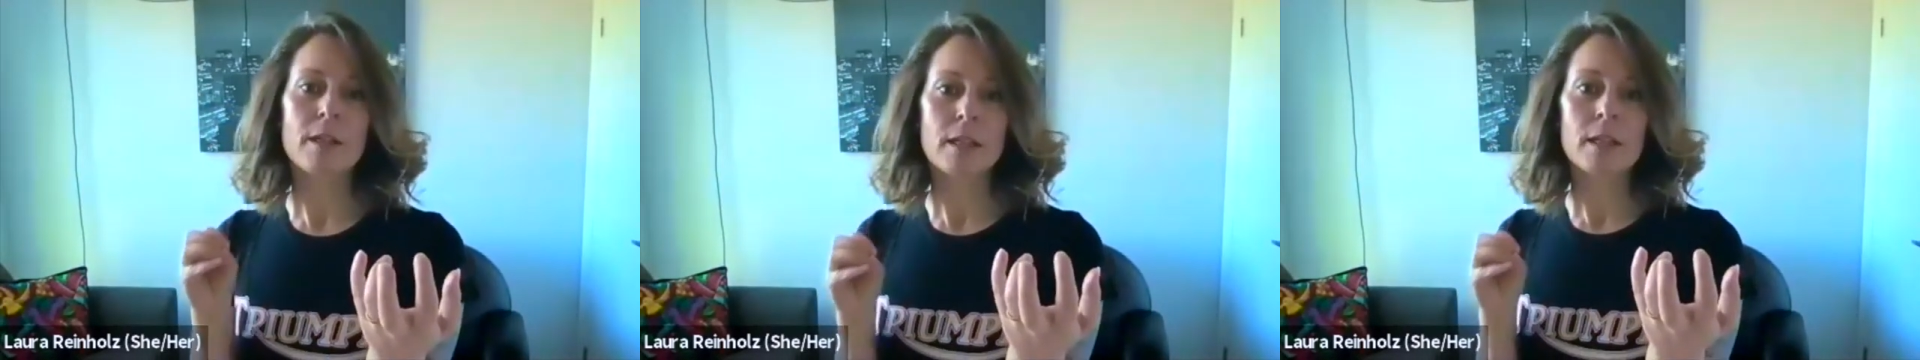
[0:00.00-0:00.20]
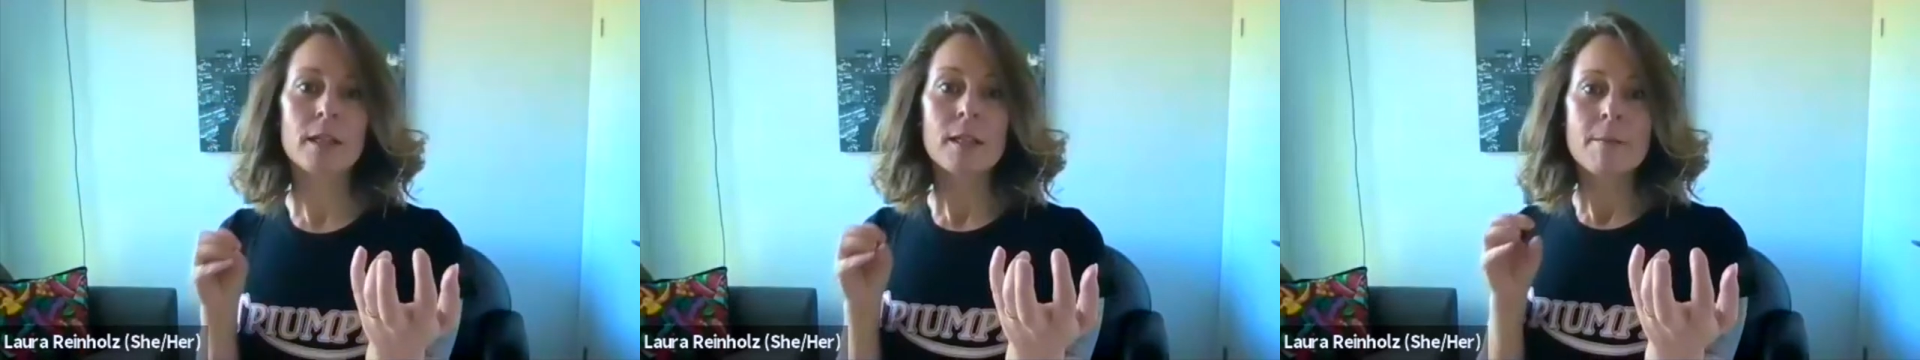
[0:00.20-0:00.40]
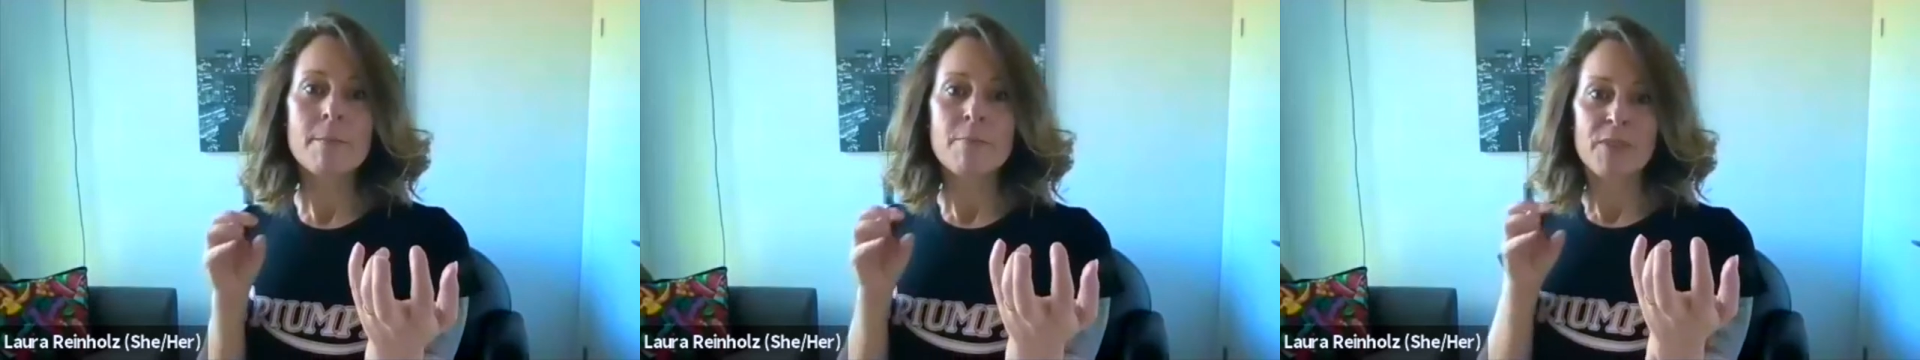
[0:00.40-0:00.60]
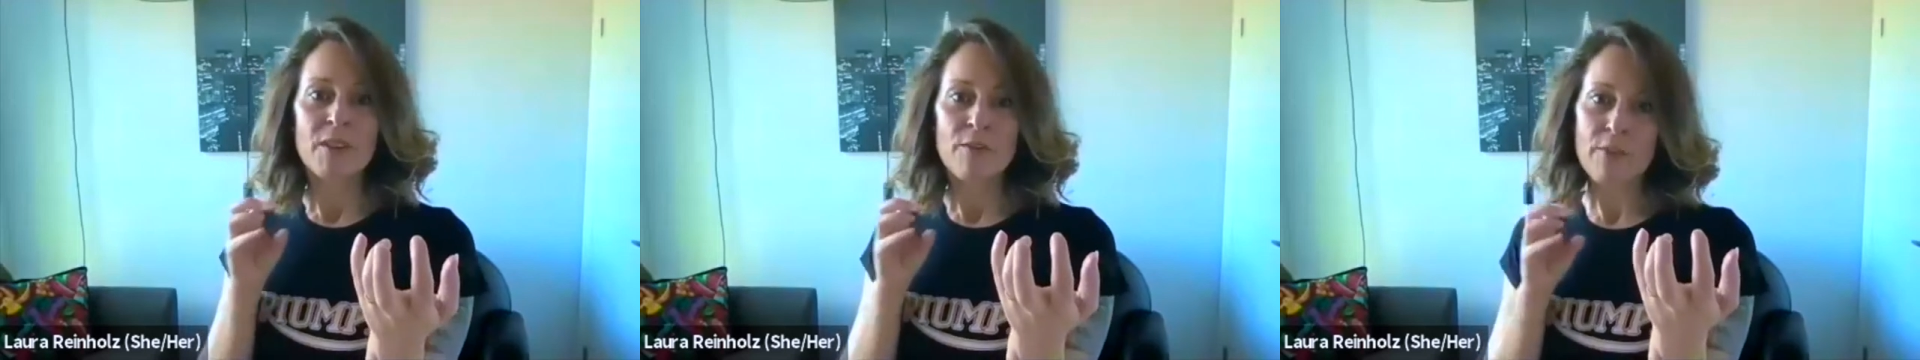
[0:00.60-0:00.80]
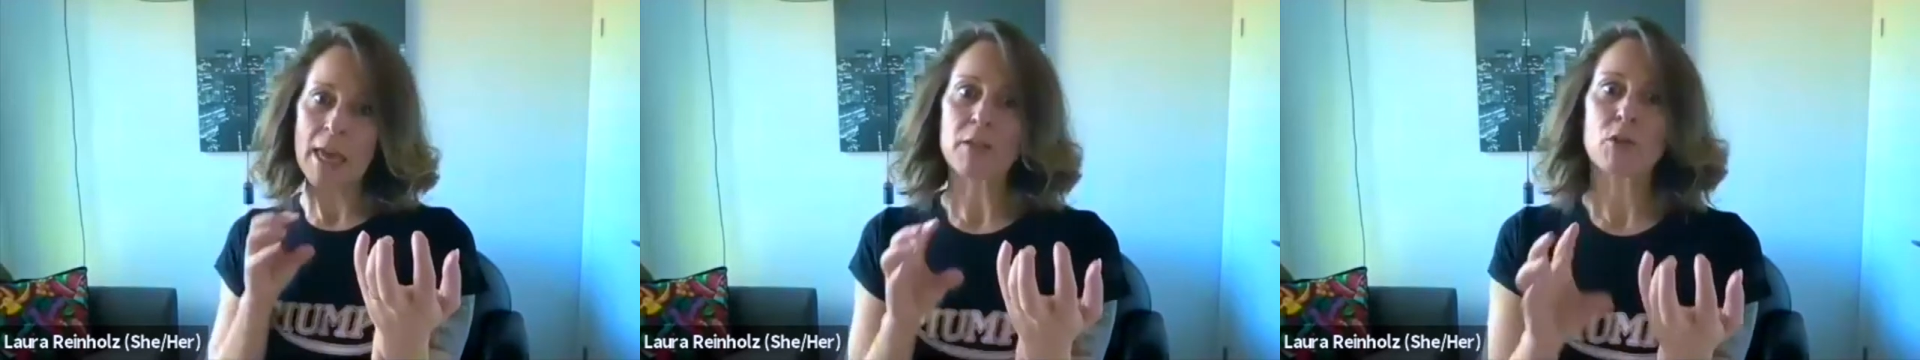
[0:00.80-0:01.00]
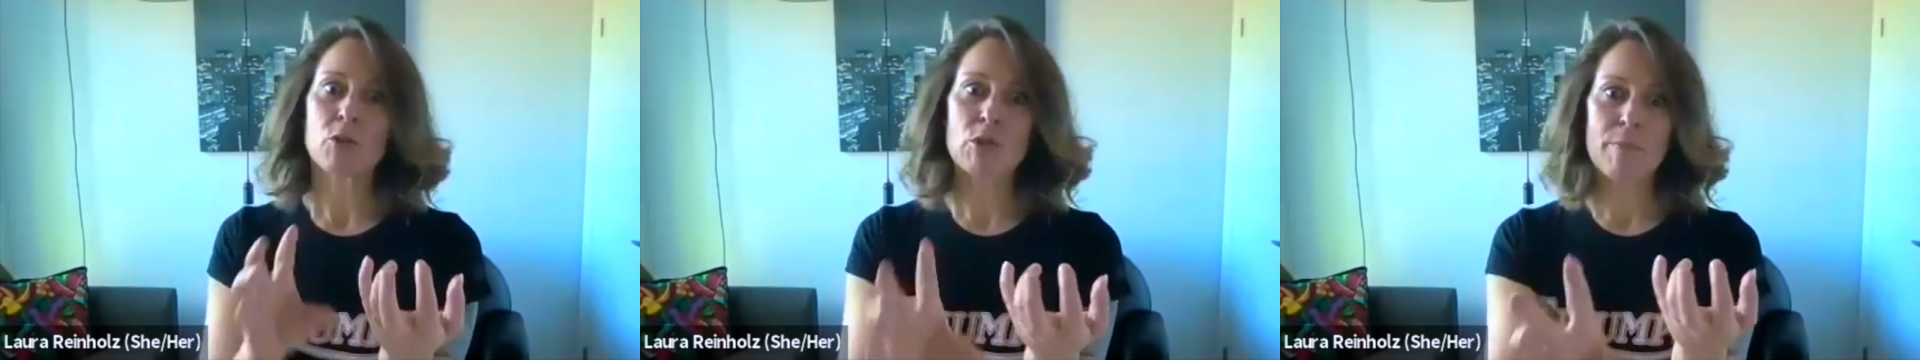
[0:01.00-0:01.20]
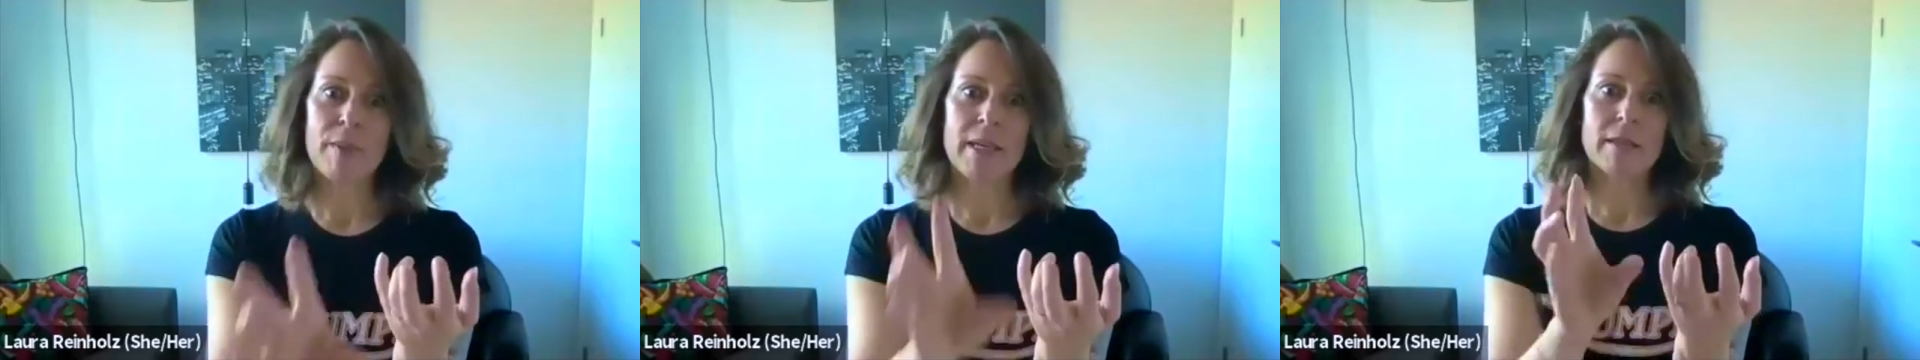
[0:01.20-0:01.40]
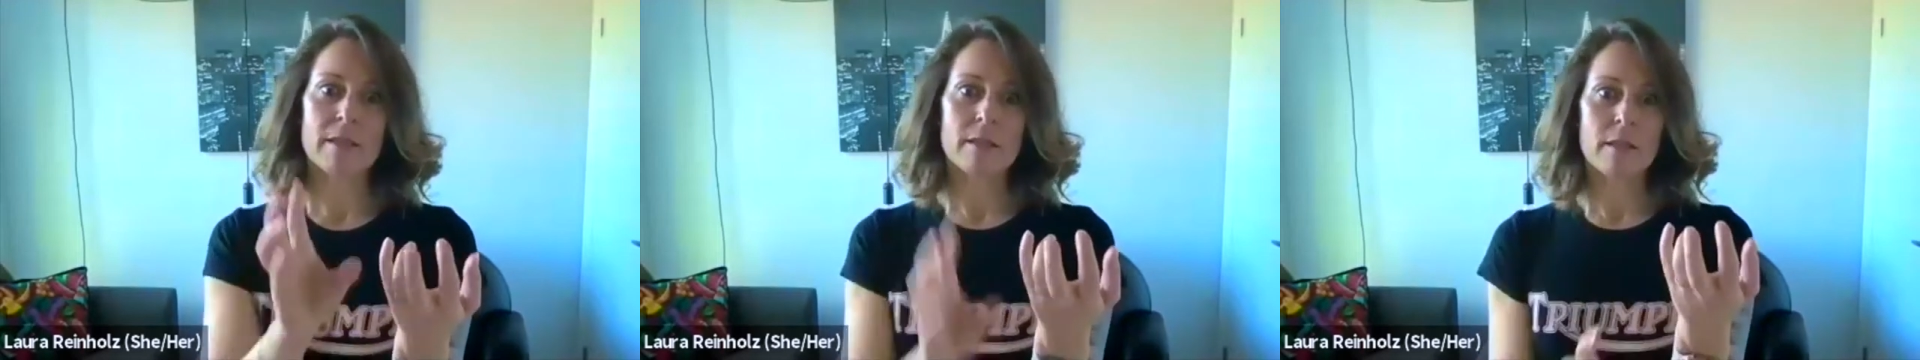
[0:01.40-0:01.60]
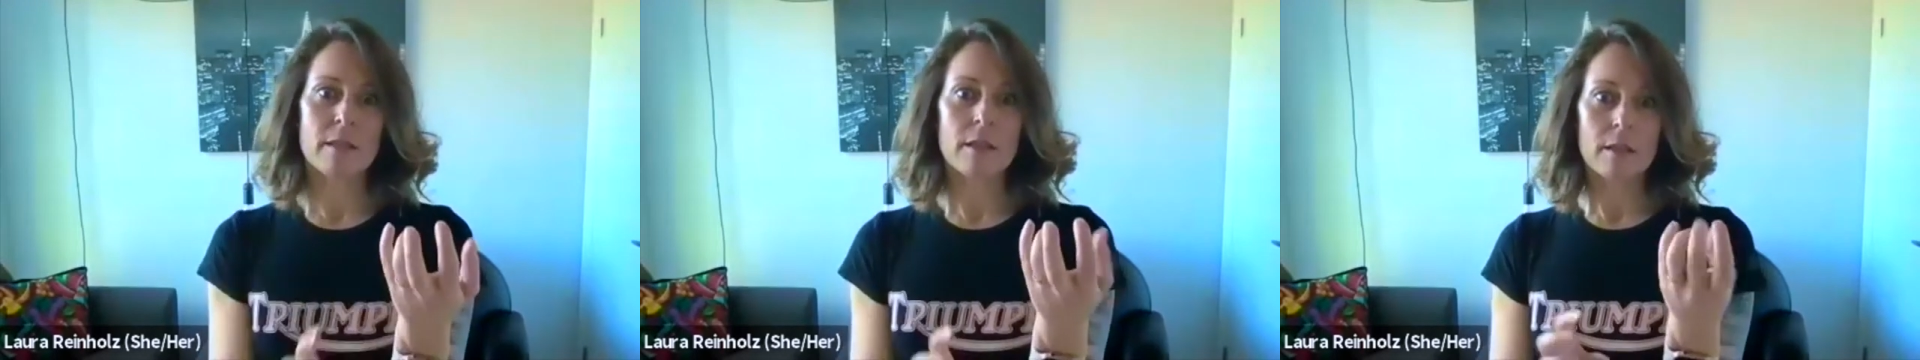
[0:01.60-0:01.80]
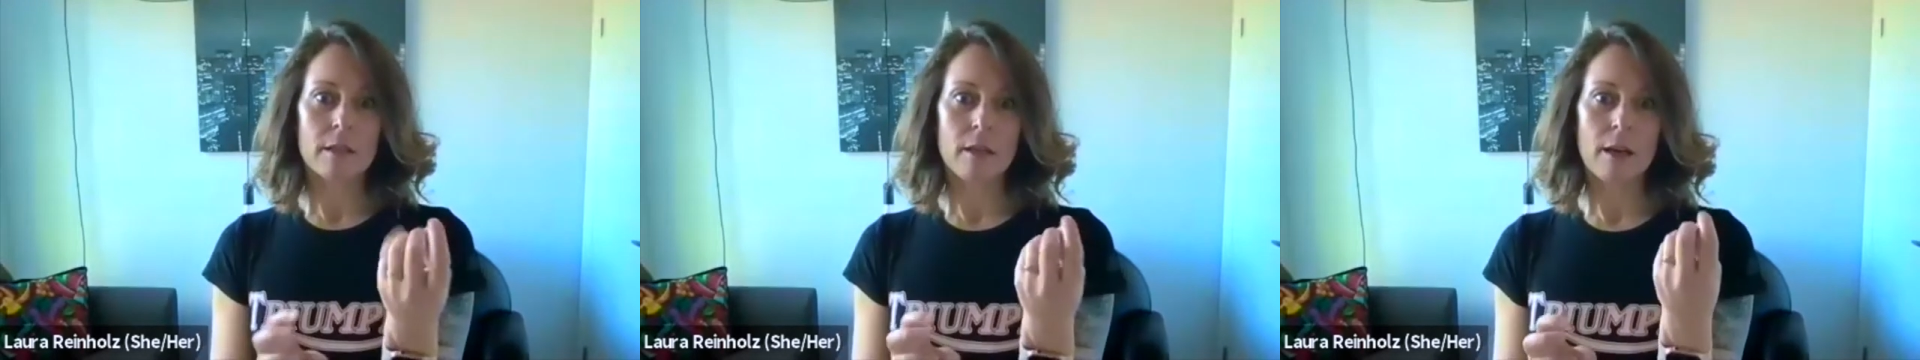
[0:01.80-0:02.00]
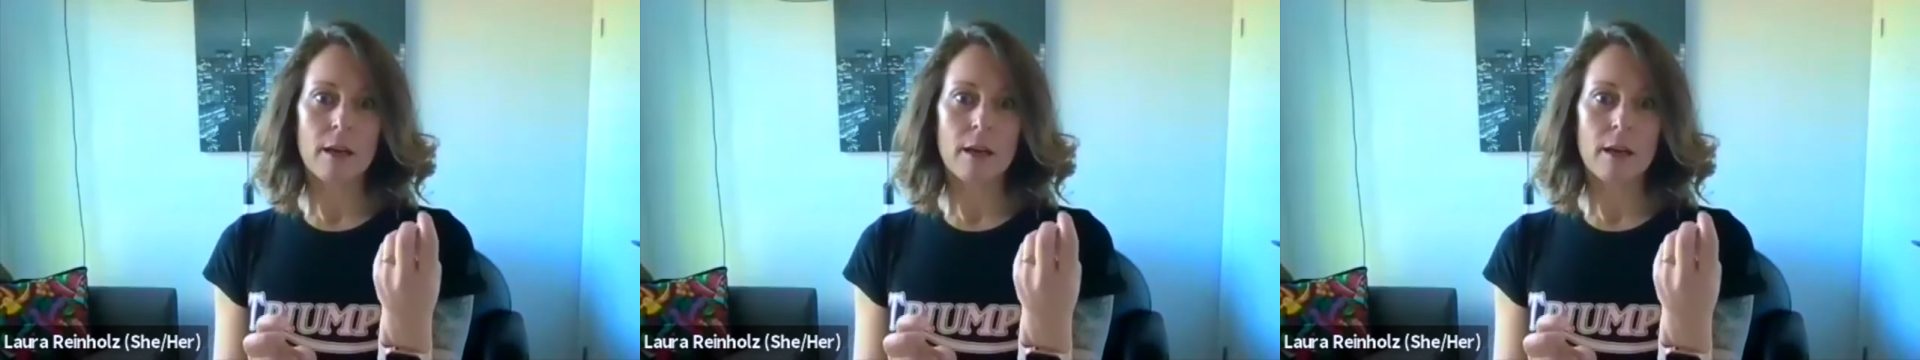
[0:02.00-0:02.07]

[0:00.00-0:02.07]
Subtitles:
the values-based